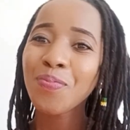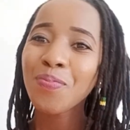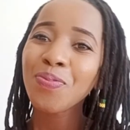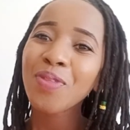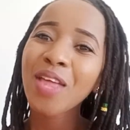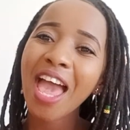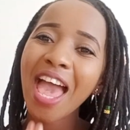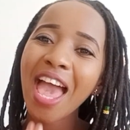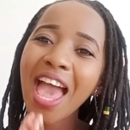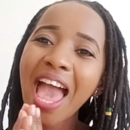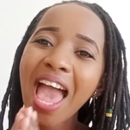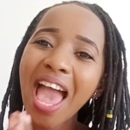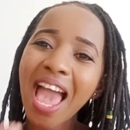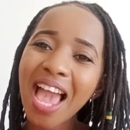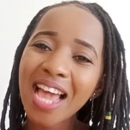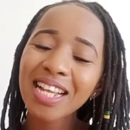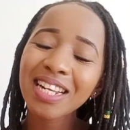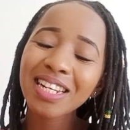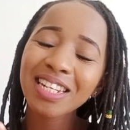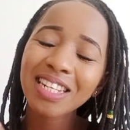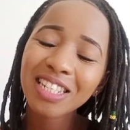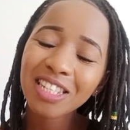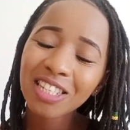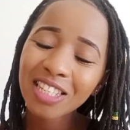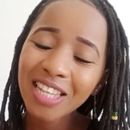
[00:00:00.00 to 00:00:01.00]

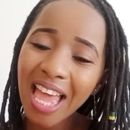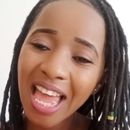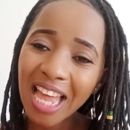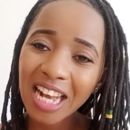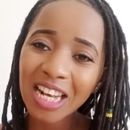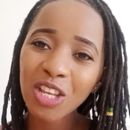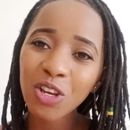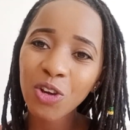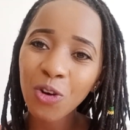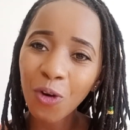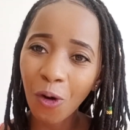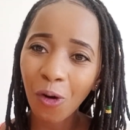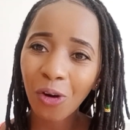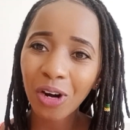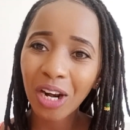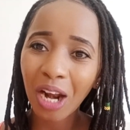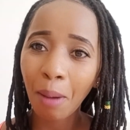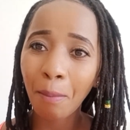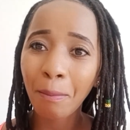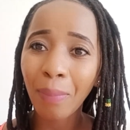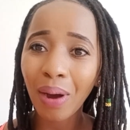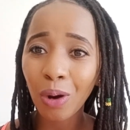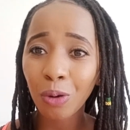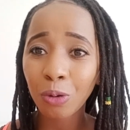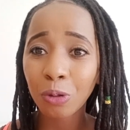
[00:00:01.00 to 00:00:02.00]
and tell you all
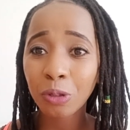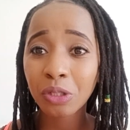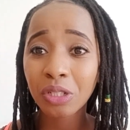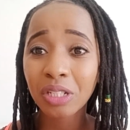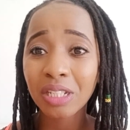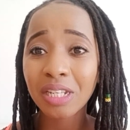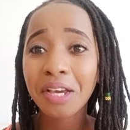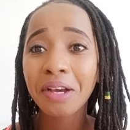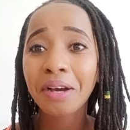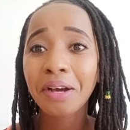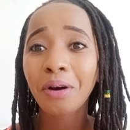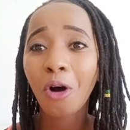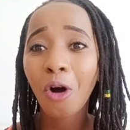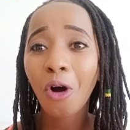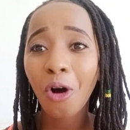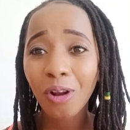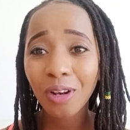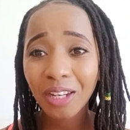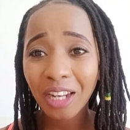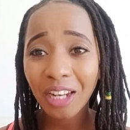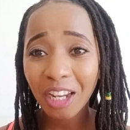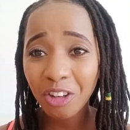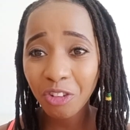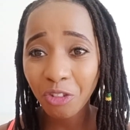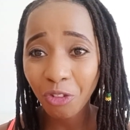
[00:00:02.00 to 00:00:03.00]
about
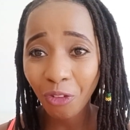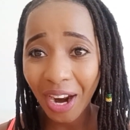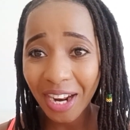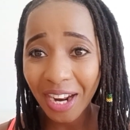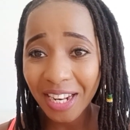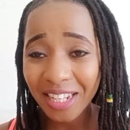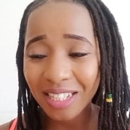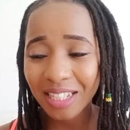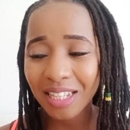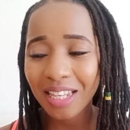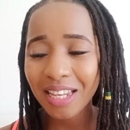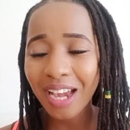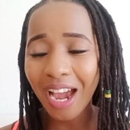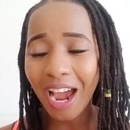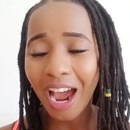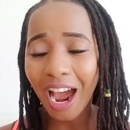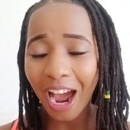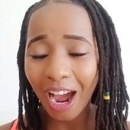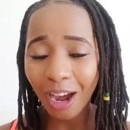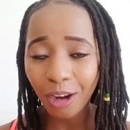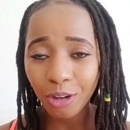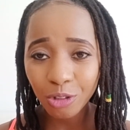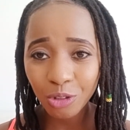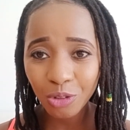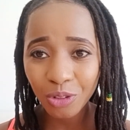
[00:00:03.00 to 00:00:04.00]
online writing,
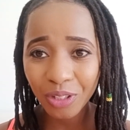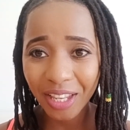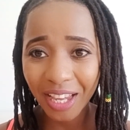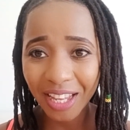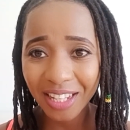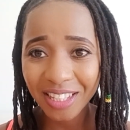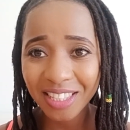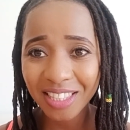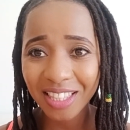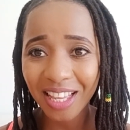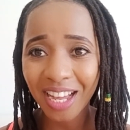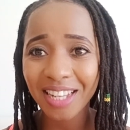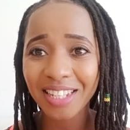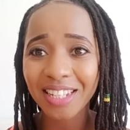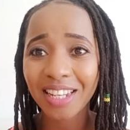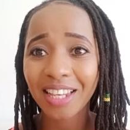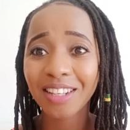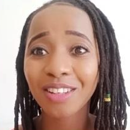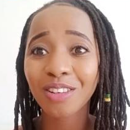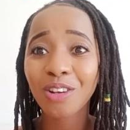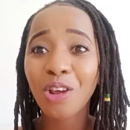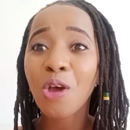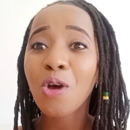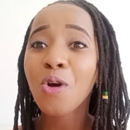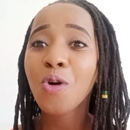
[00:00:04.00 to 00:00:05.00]
how to get
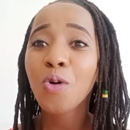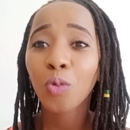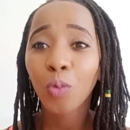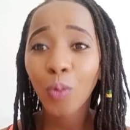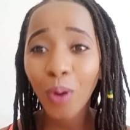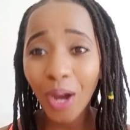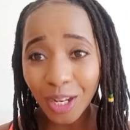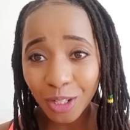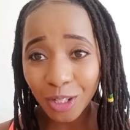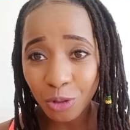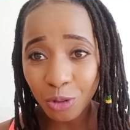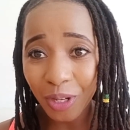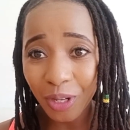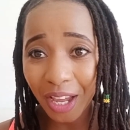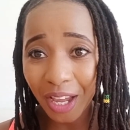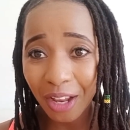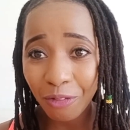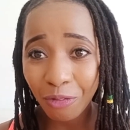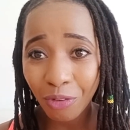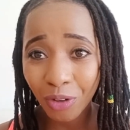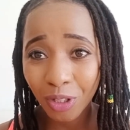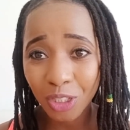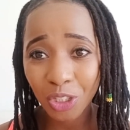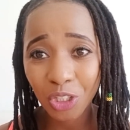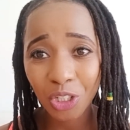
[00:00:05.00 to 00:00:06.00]
started, what to get
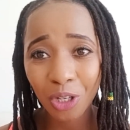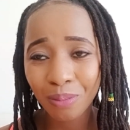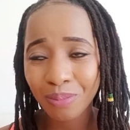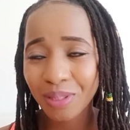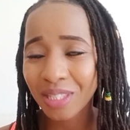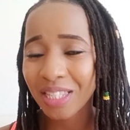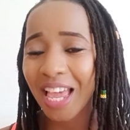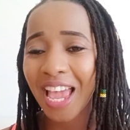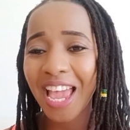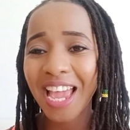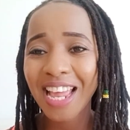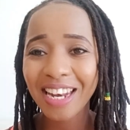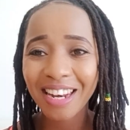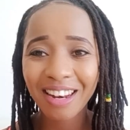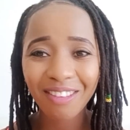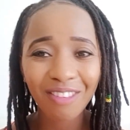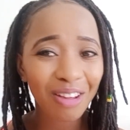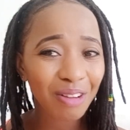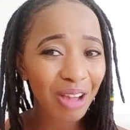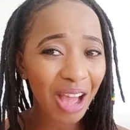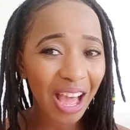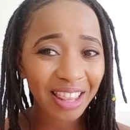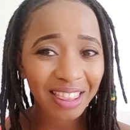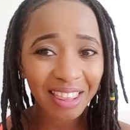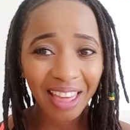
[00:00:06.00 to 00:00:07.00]
for jobs, and
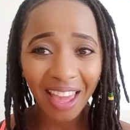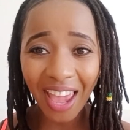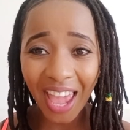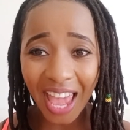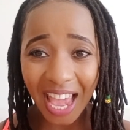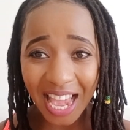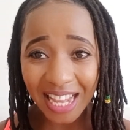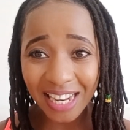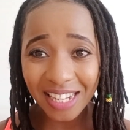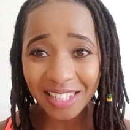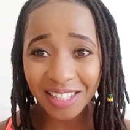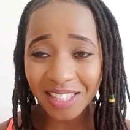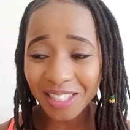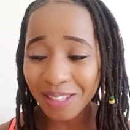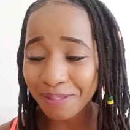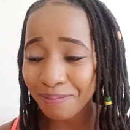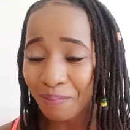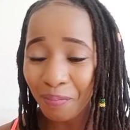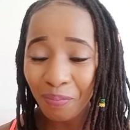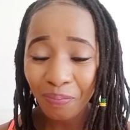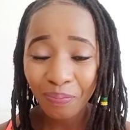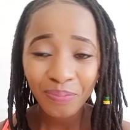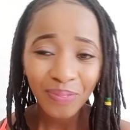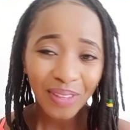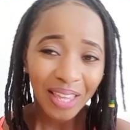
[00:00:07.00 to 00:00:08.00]
at the end,
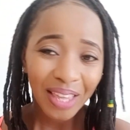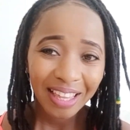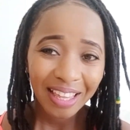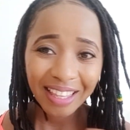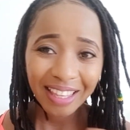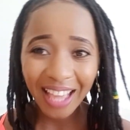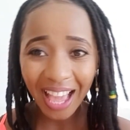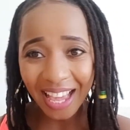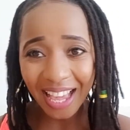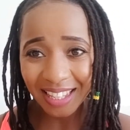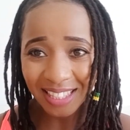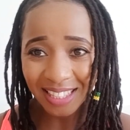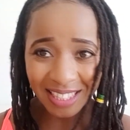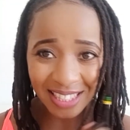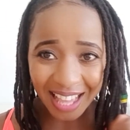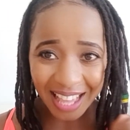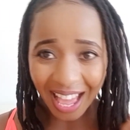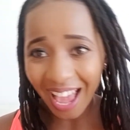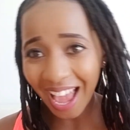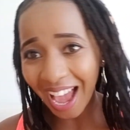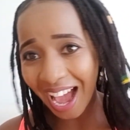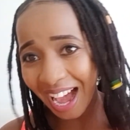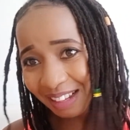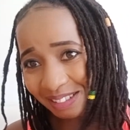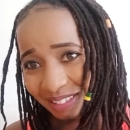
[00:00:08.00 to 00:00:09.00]
guys,
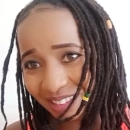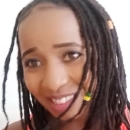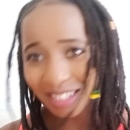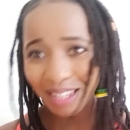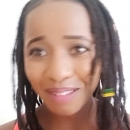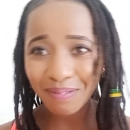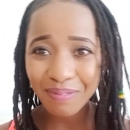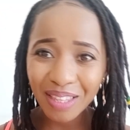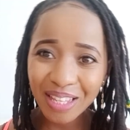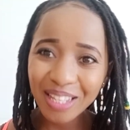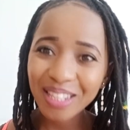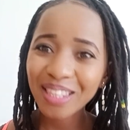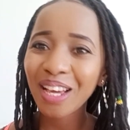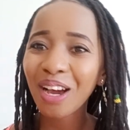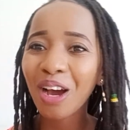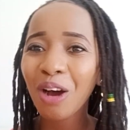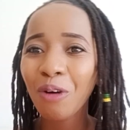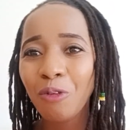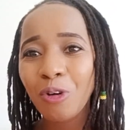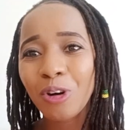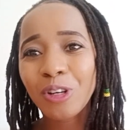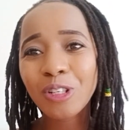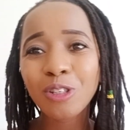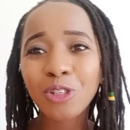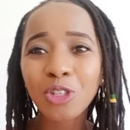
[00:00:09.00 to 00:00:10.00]
I have something that I
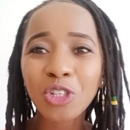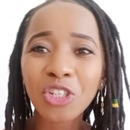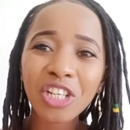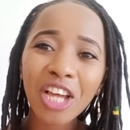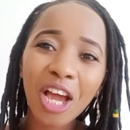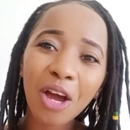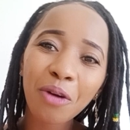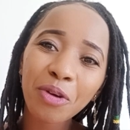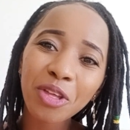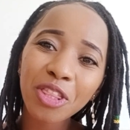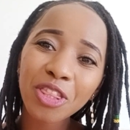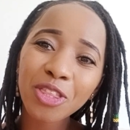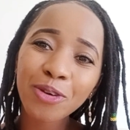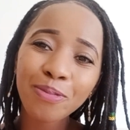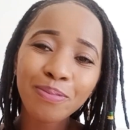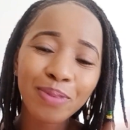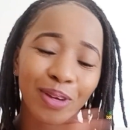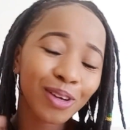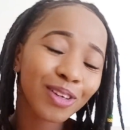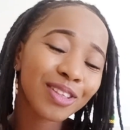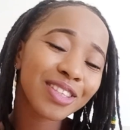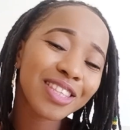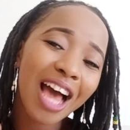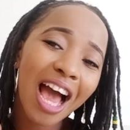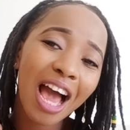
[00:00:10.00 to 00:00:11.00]
want to share with you,
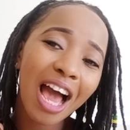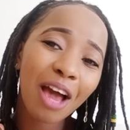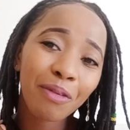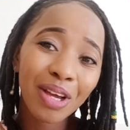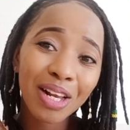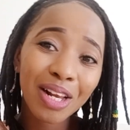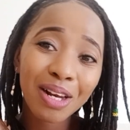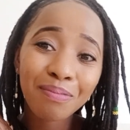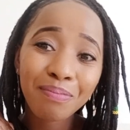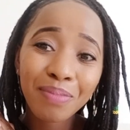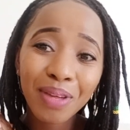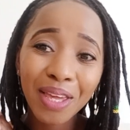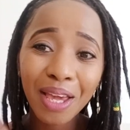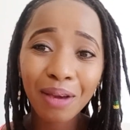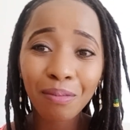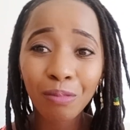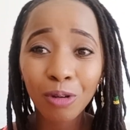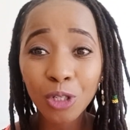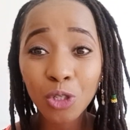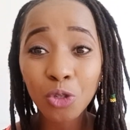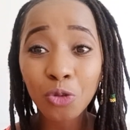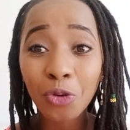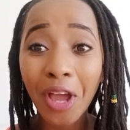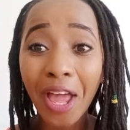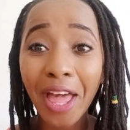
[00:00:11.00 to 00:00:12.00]
because I will be able
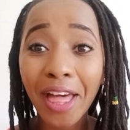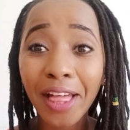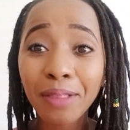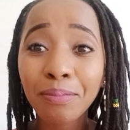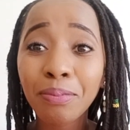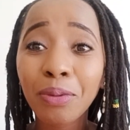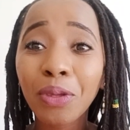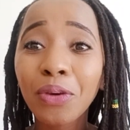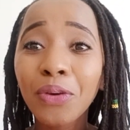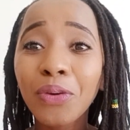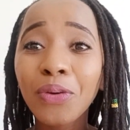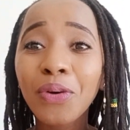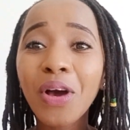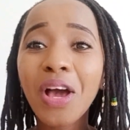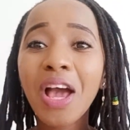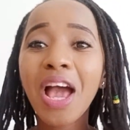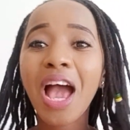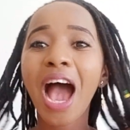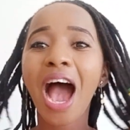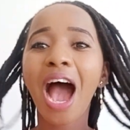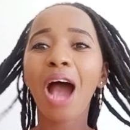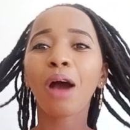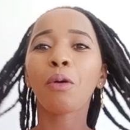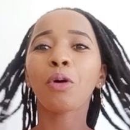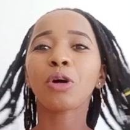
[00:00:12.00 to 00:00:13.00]
to help you.
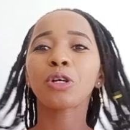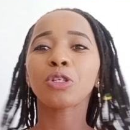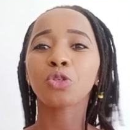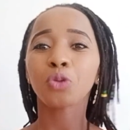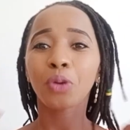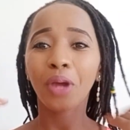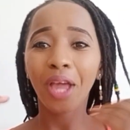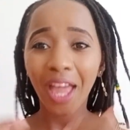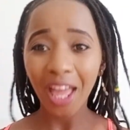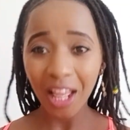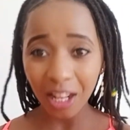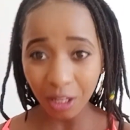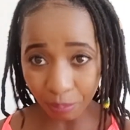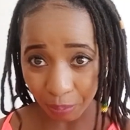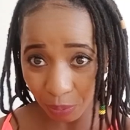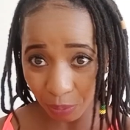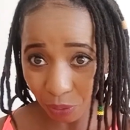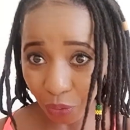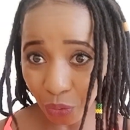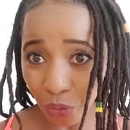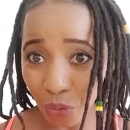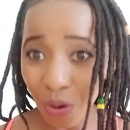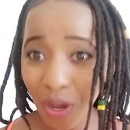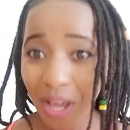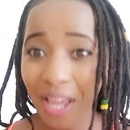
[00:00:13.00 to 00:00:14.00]
I want to help
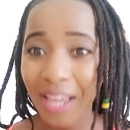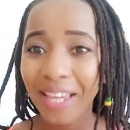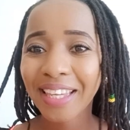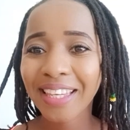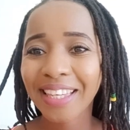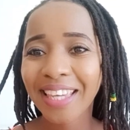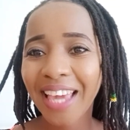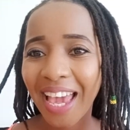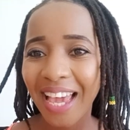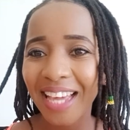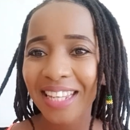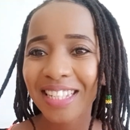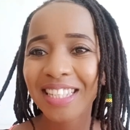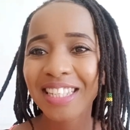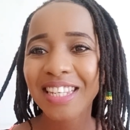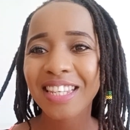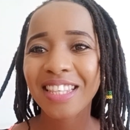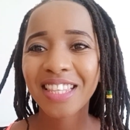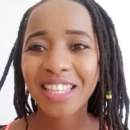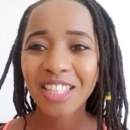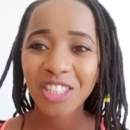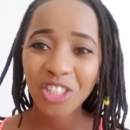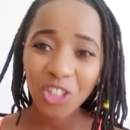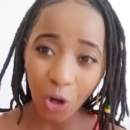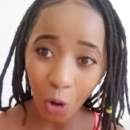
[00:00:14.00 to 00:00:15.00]
you get
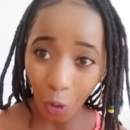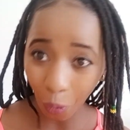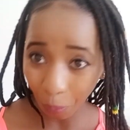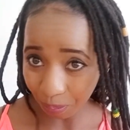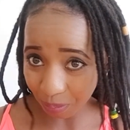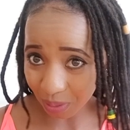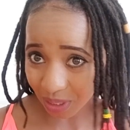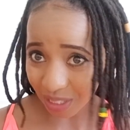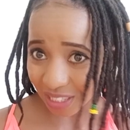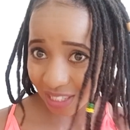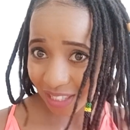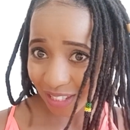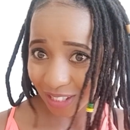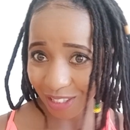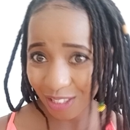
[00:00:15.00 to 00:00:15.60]
the jobs.